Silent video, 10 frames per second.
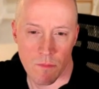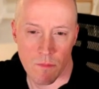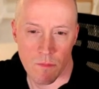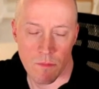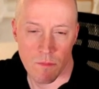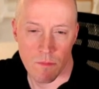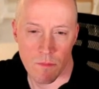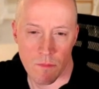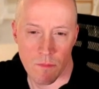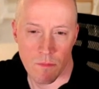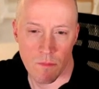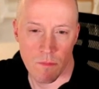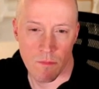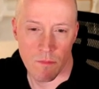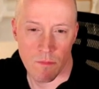
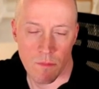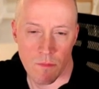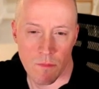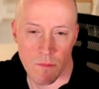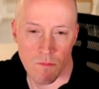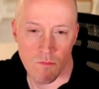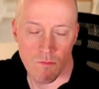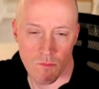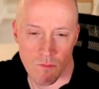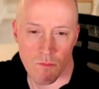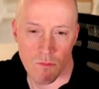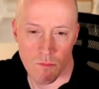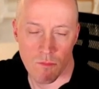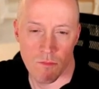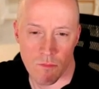
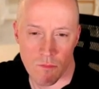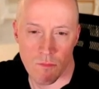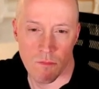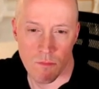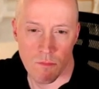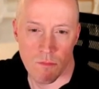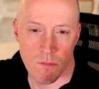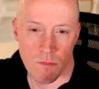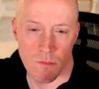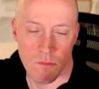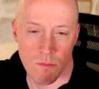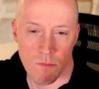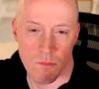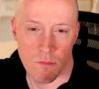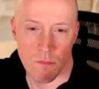
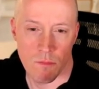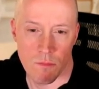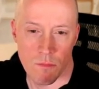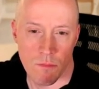The person shown says nothing.